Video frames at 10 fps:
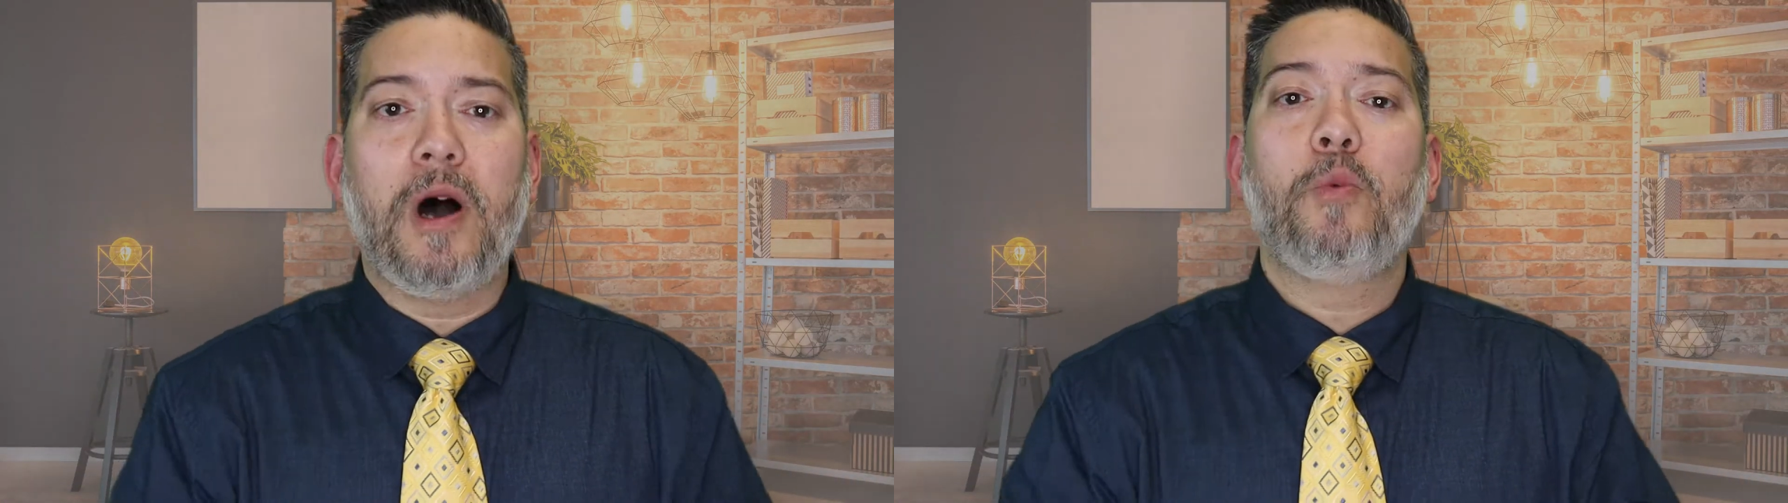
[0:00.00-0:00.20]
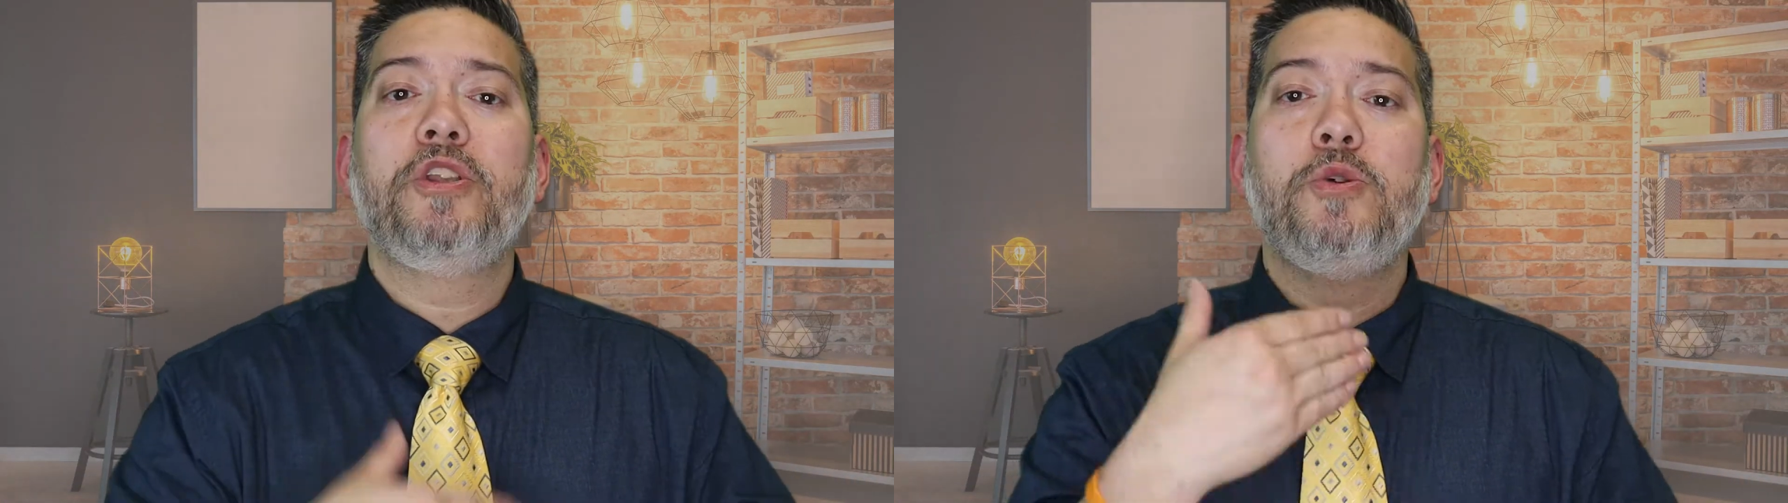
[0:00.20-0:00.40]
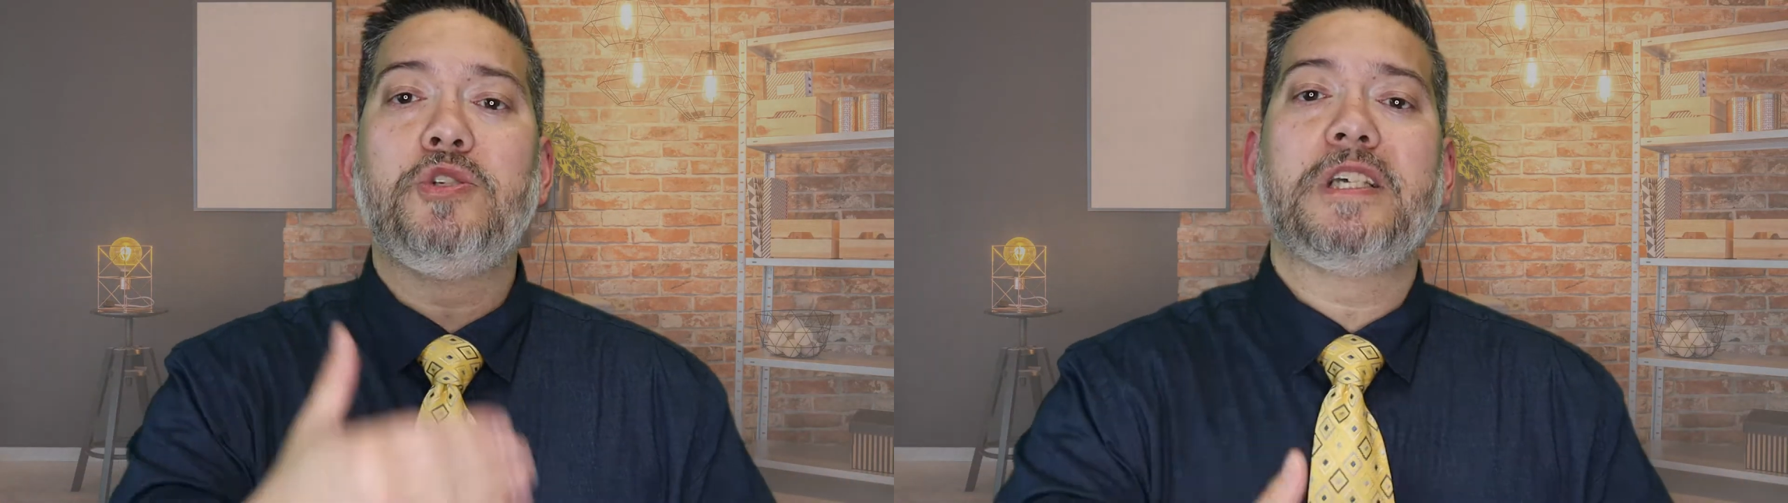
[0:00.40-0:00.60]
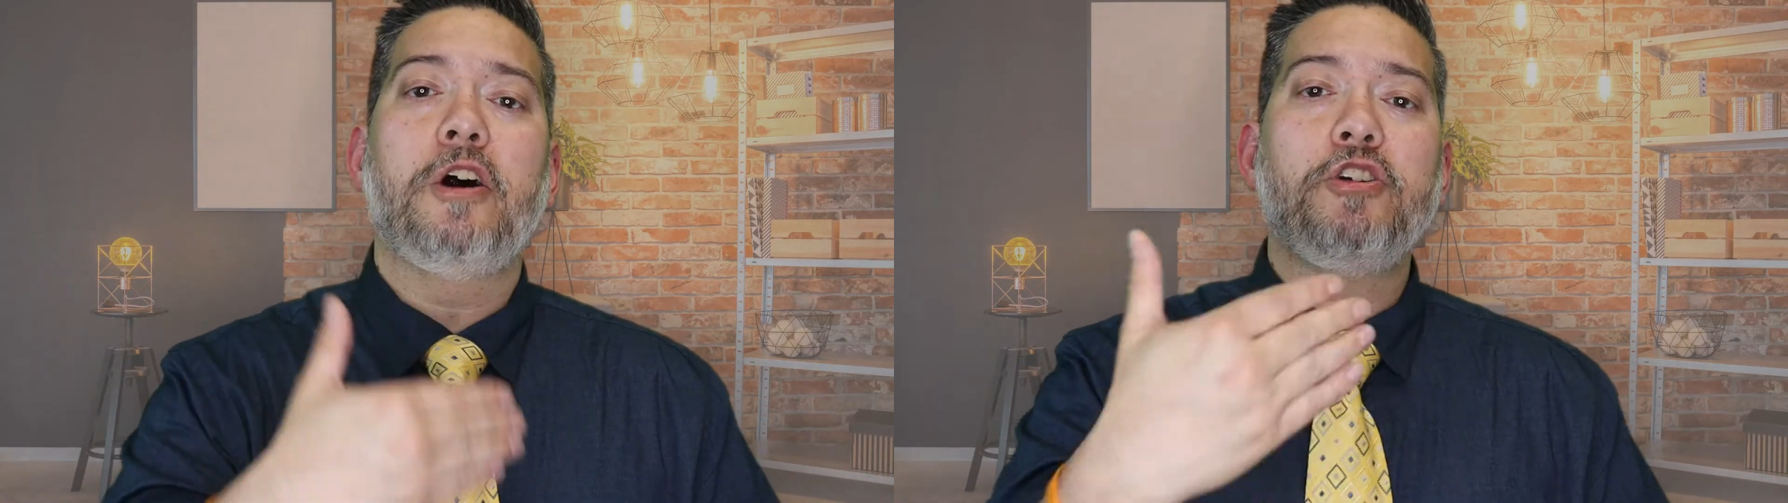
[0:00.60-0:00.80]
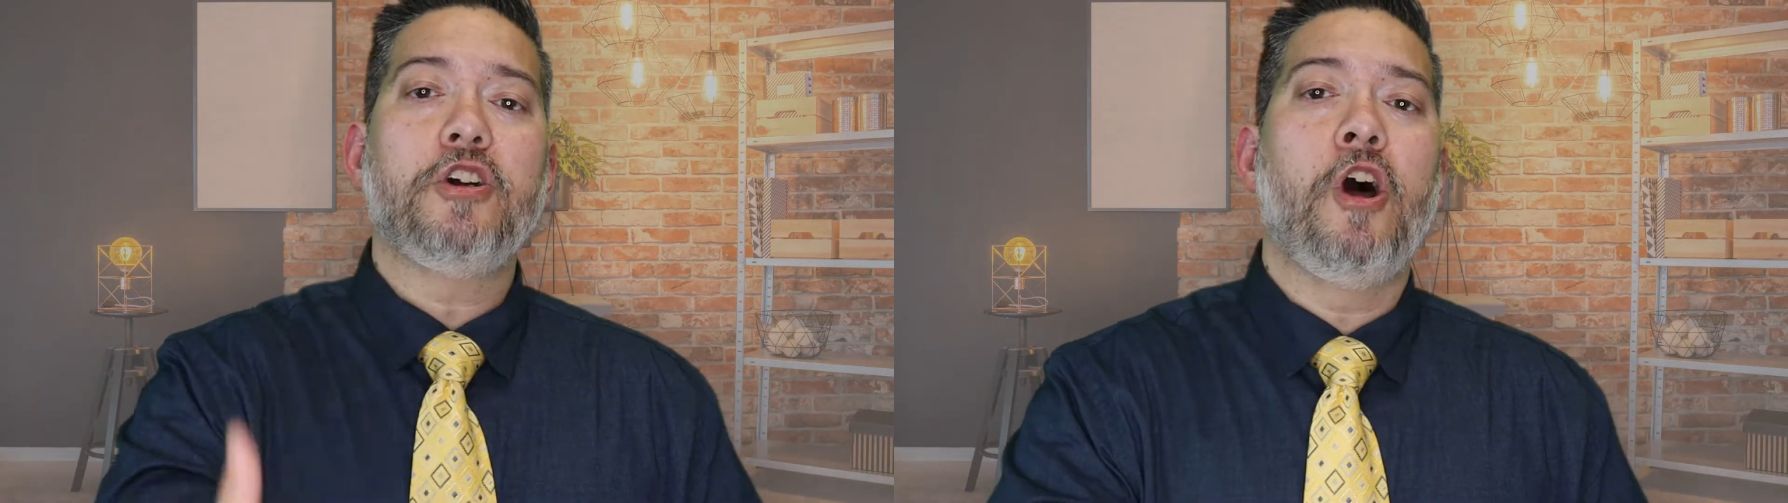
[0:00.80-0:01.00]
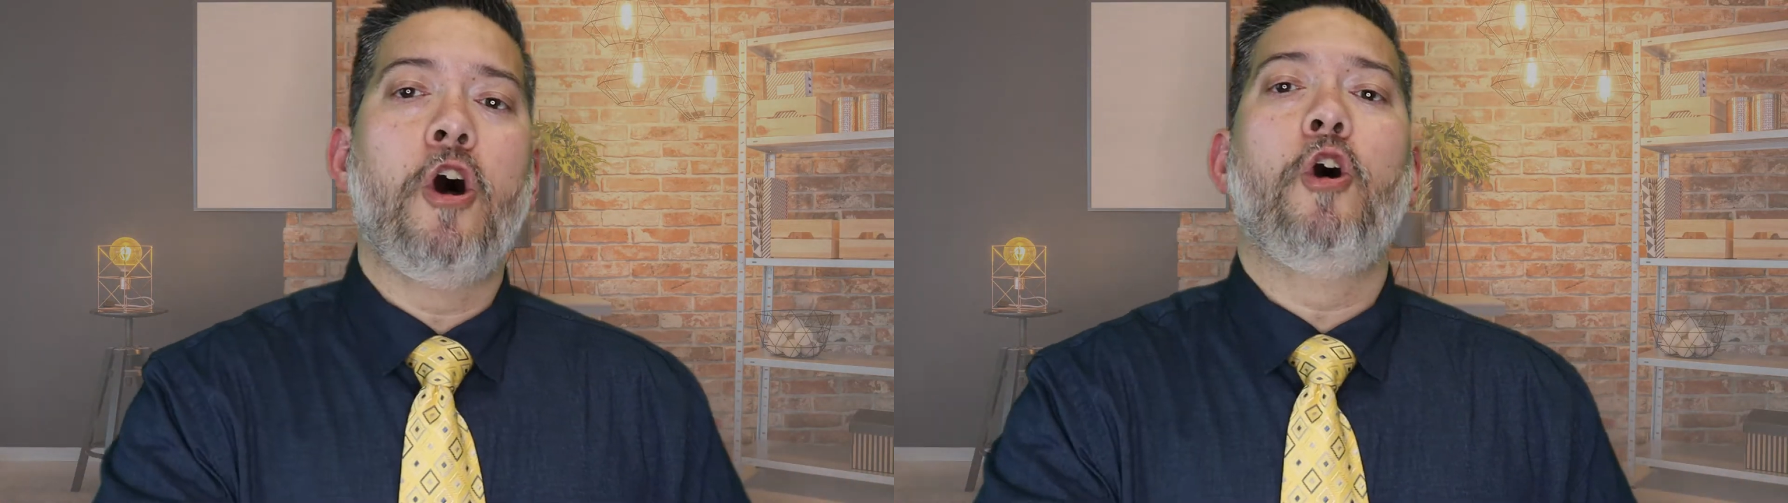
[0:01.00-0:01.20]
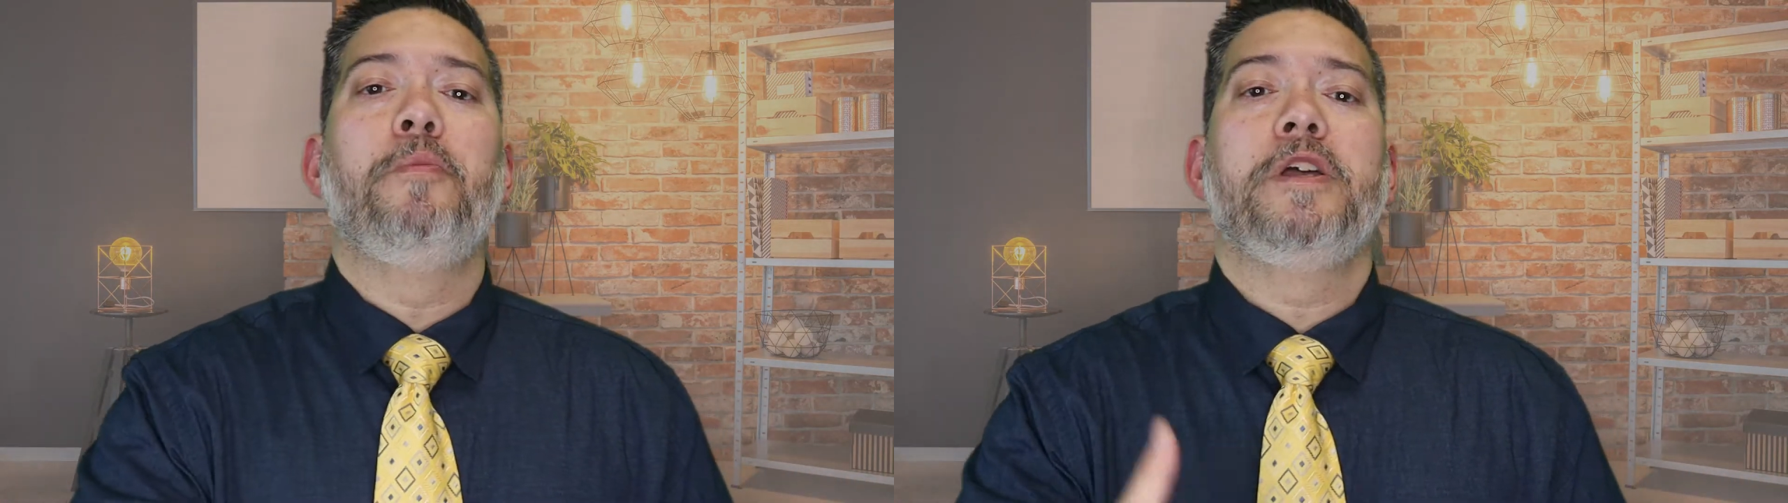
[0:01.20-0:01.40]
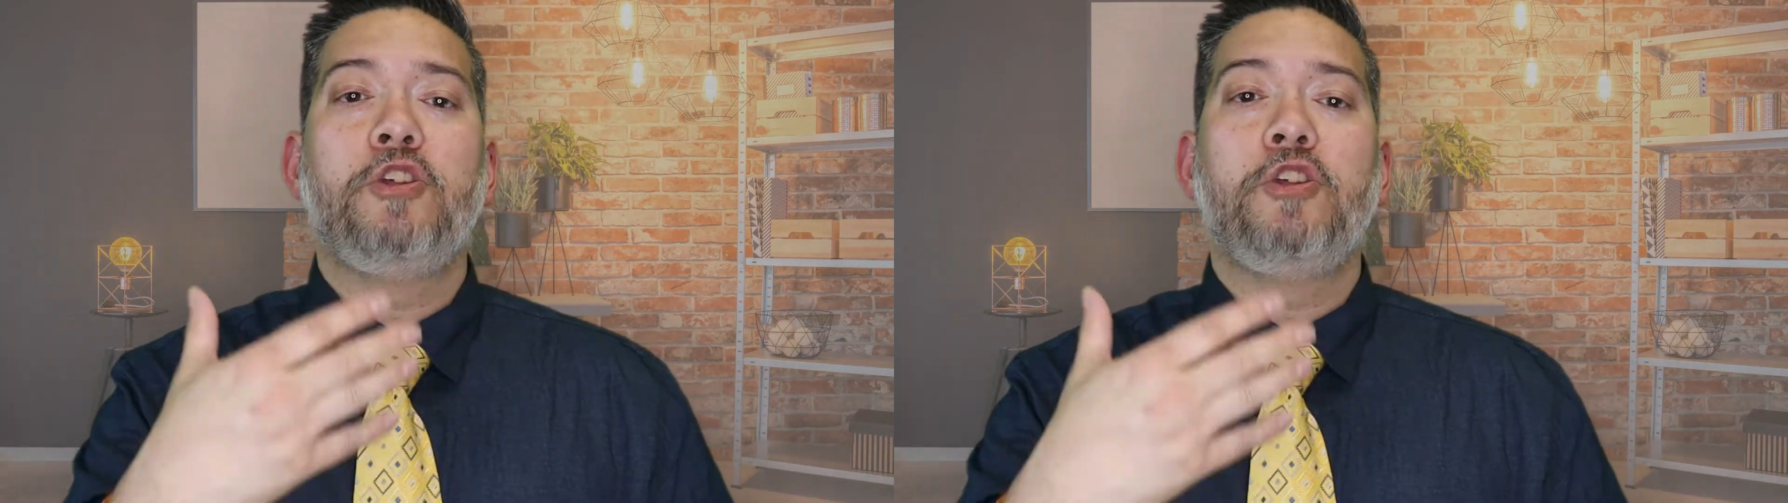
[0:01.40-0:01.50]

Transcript: Well, when you sell your home,